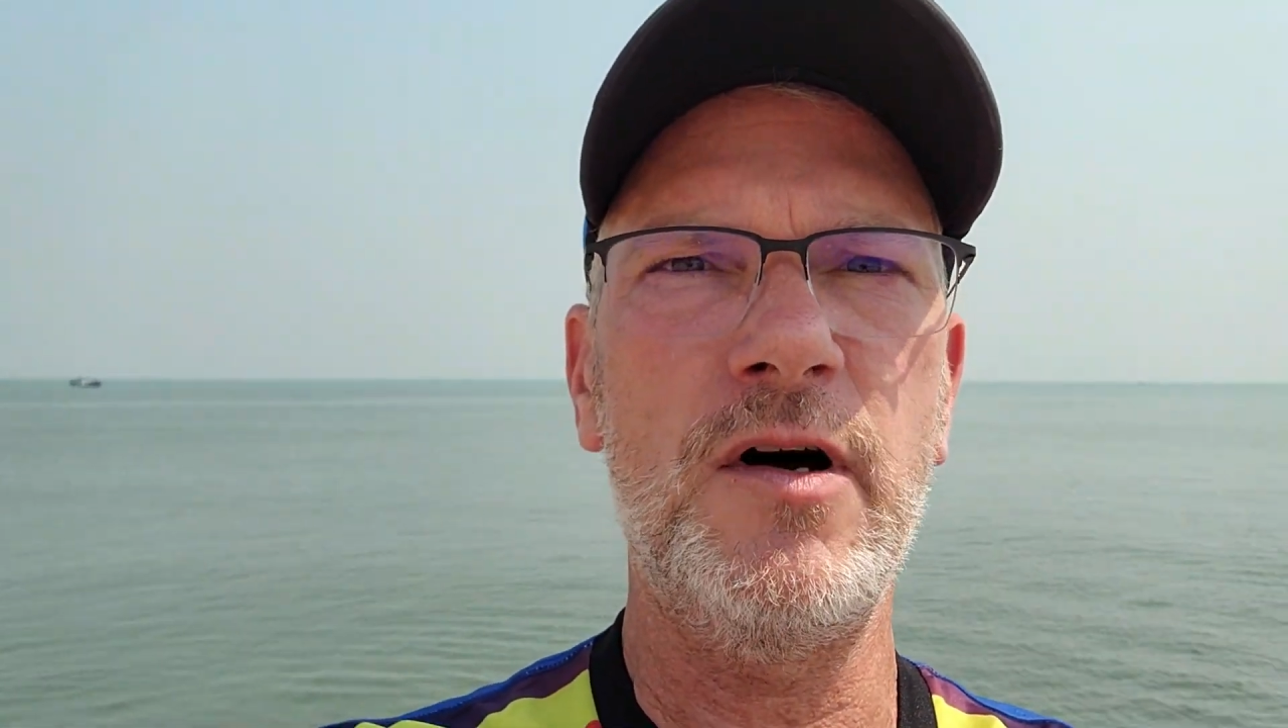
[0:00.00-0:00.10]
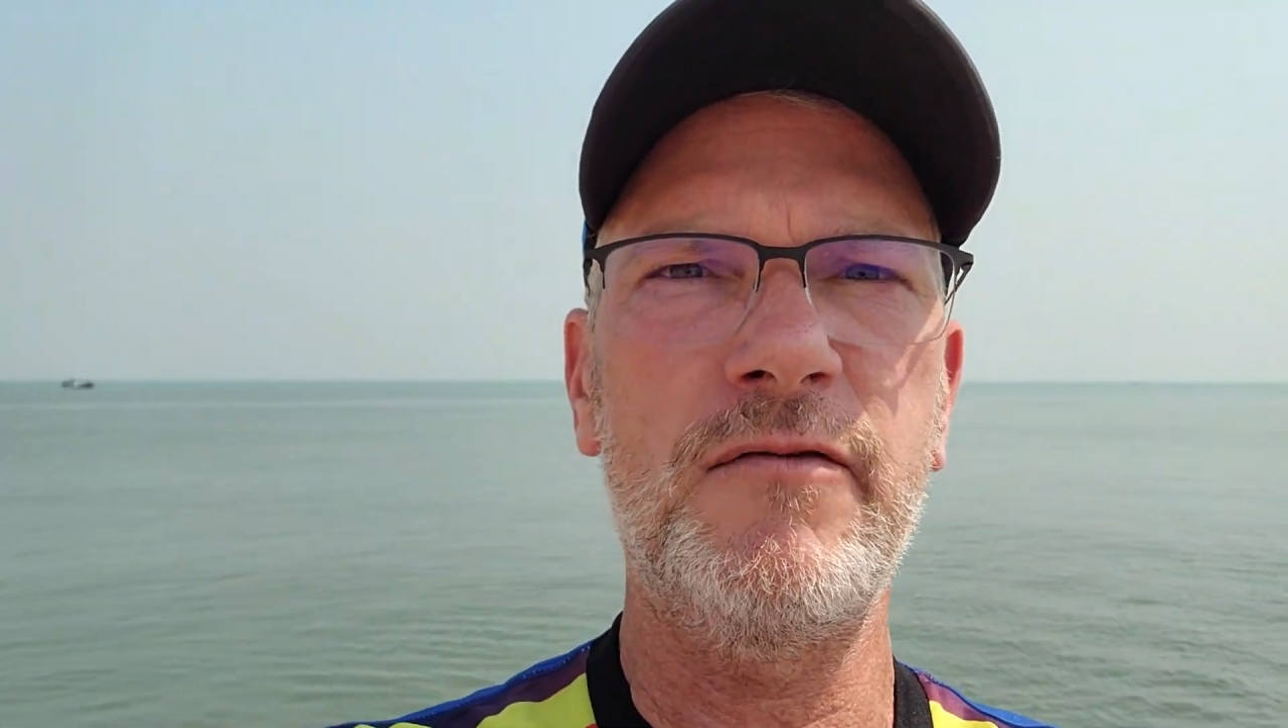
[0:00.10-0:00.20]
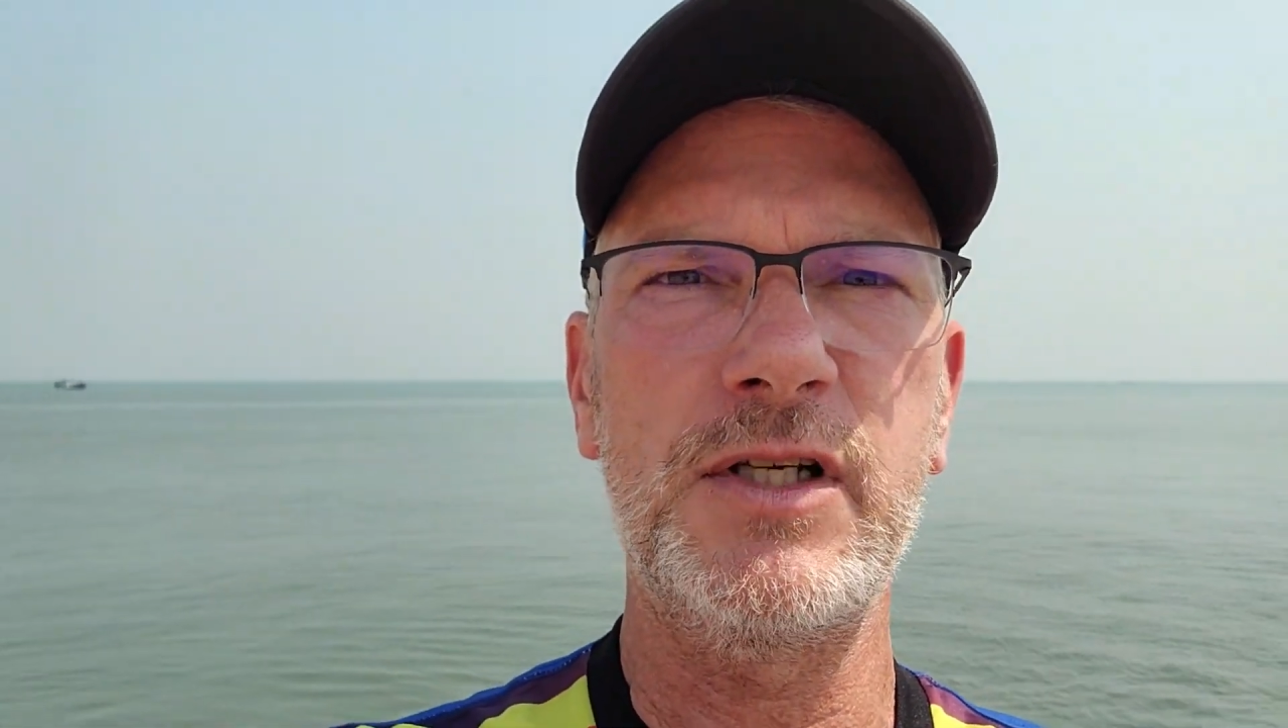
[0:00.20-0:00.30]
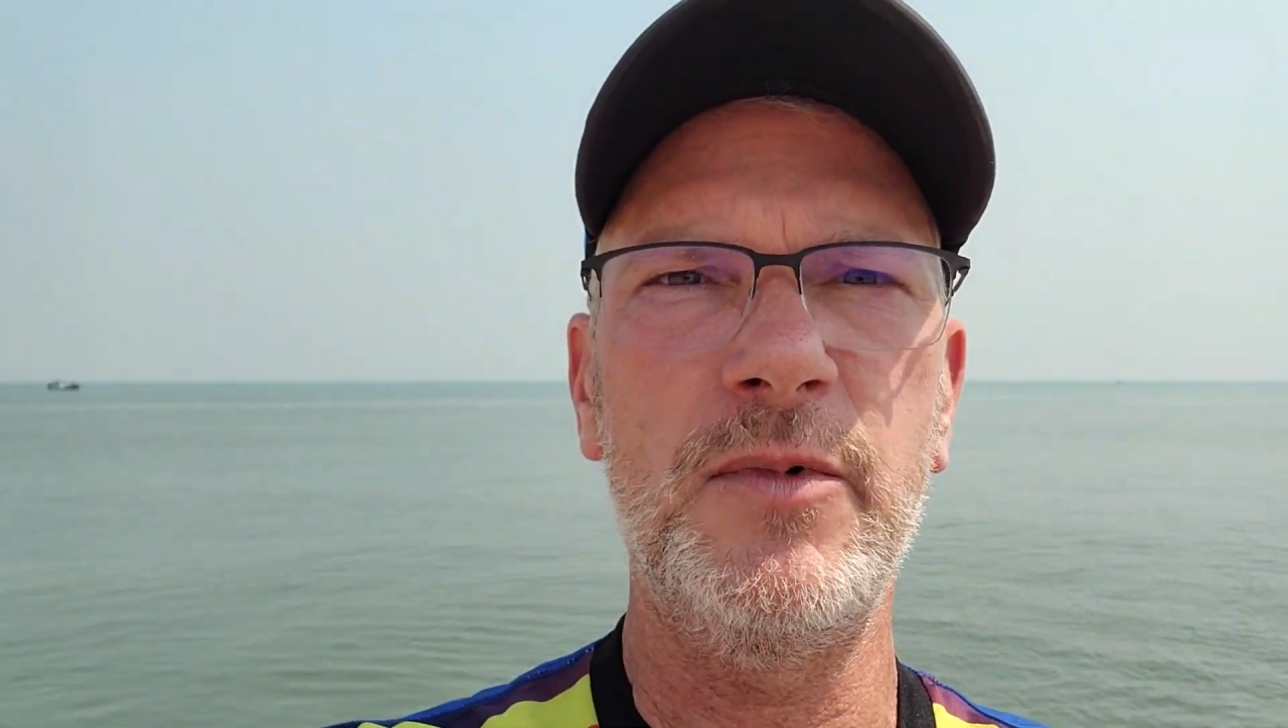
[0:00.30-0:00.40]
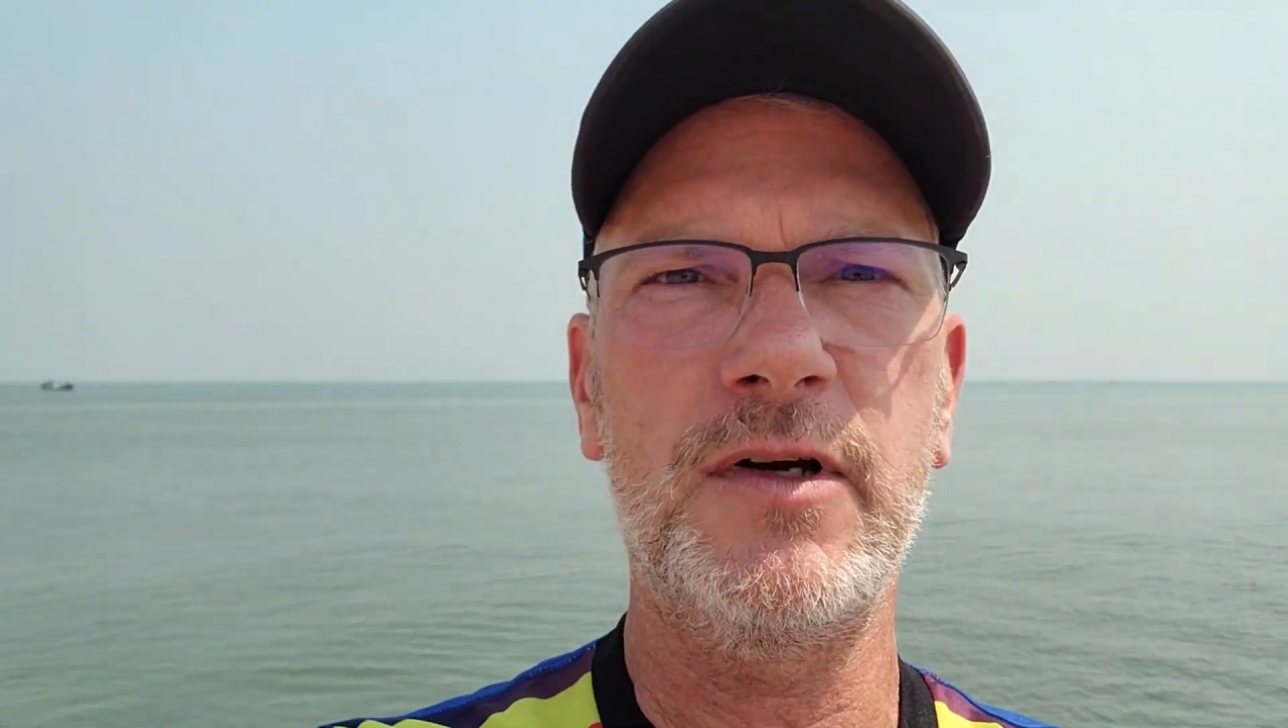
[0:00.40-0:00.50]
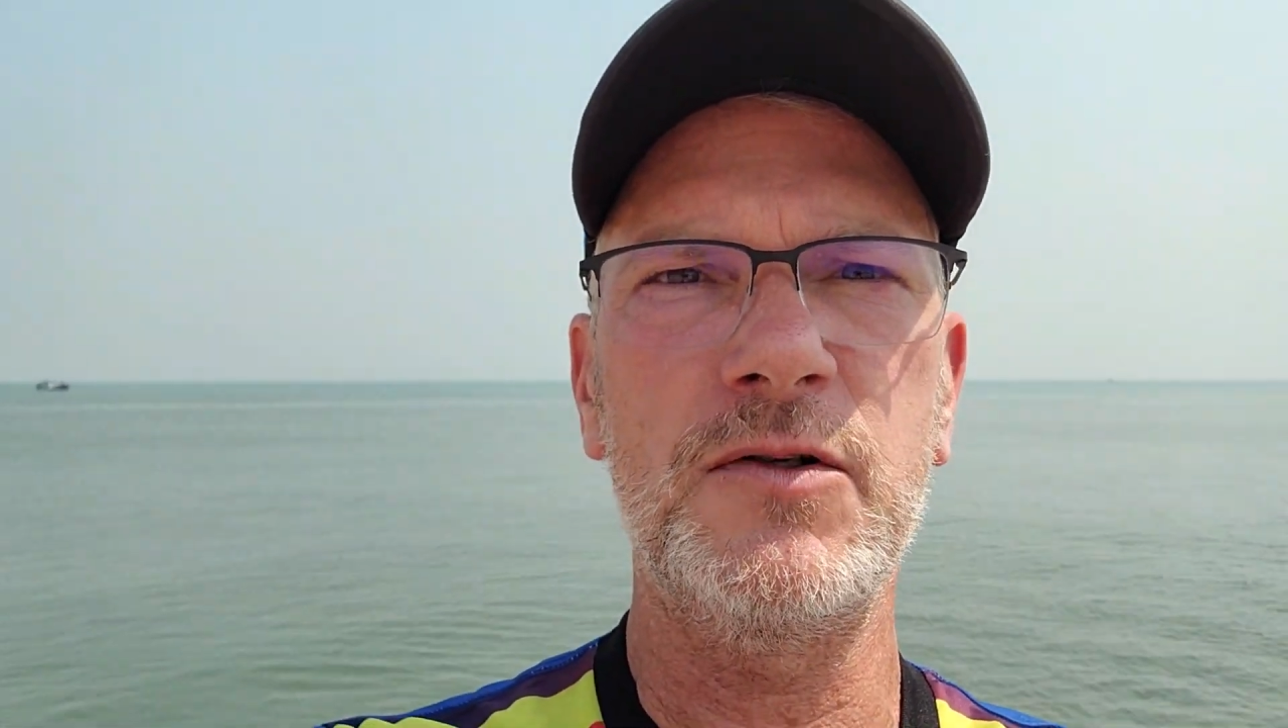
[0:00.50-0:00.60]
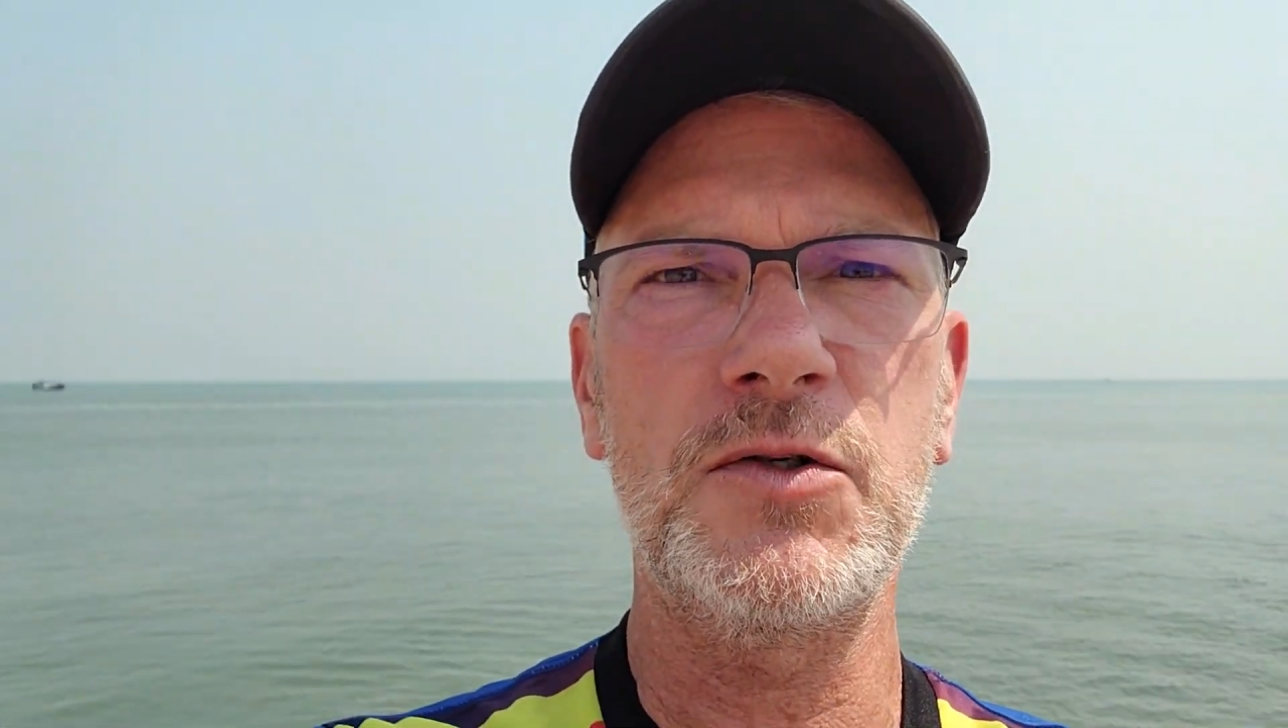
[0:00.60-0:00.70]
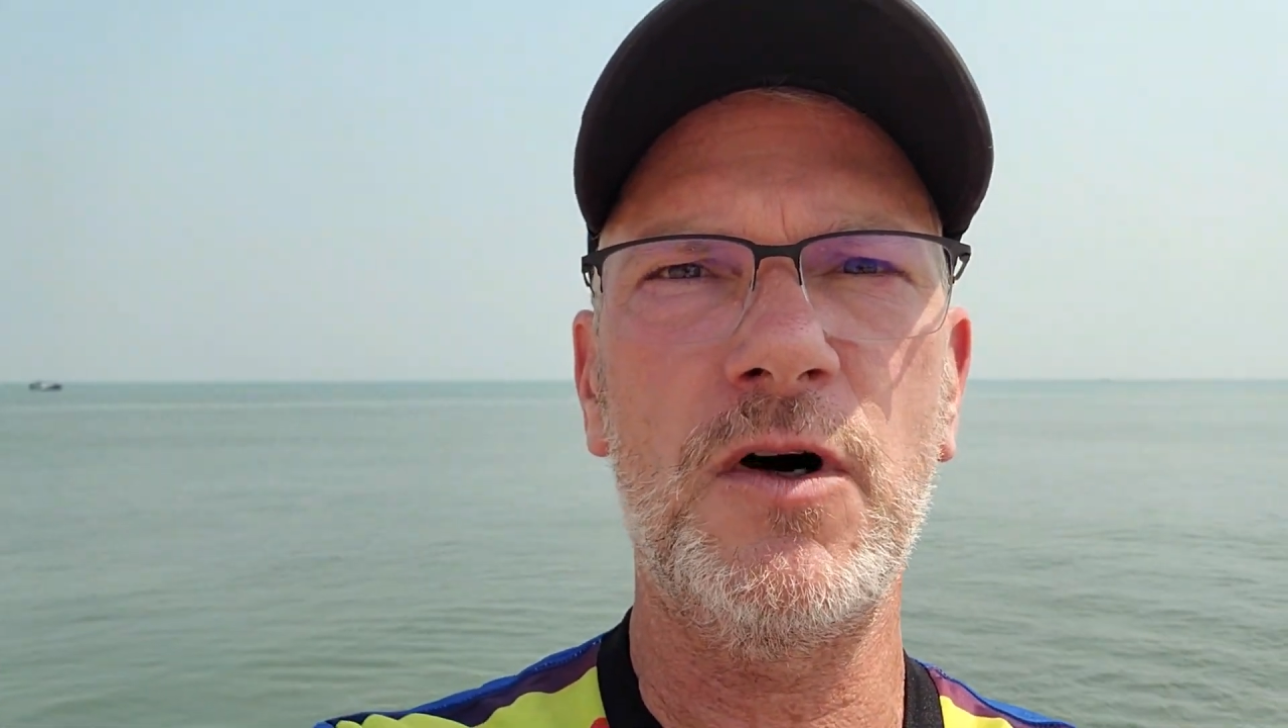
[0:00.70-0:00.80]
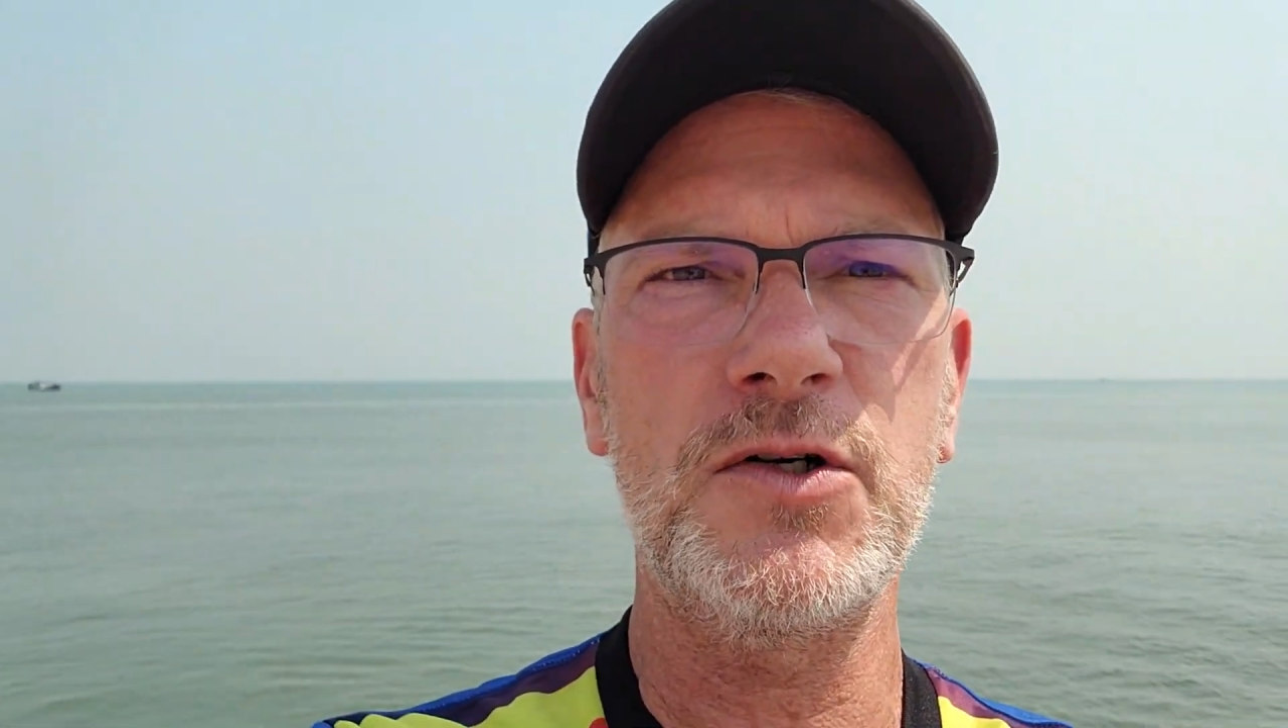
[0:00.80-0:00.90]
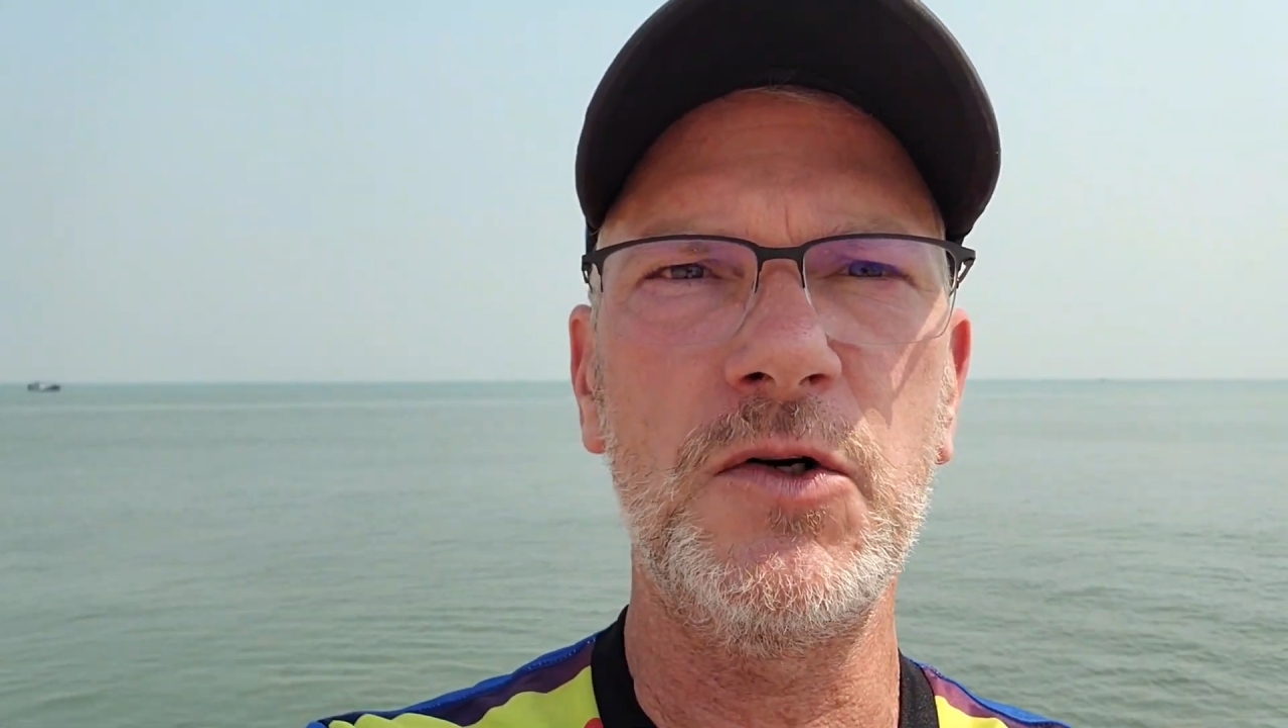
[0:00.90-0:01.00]
off some of the
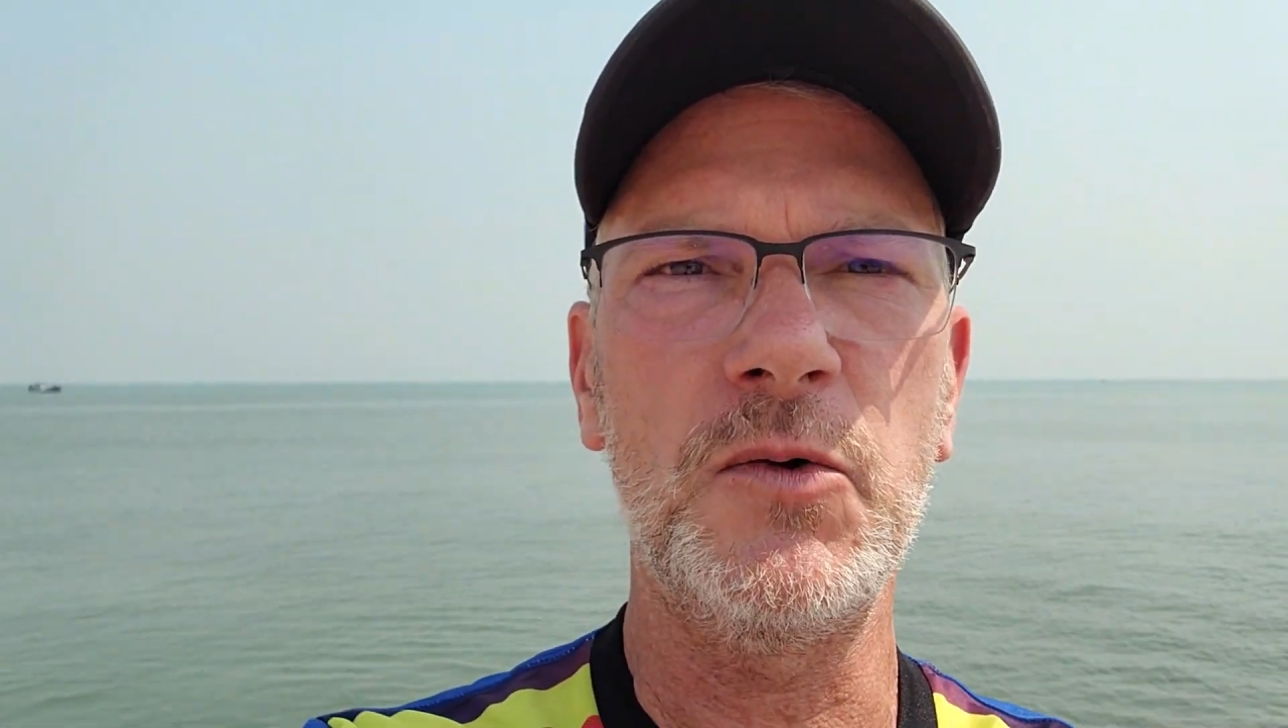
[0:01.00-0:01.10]
construction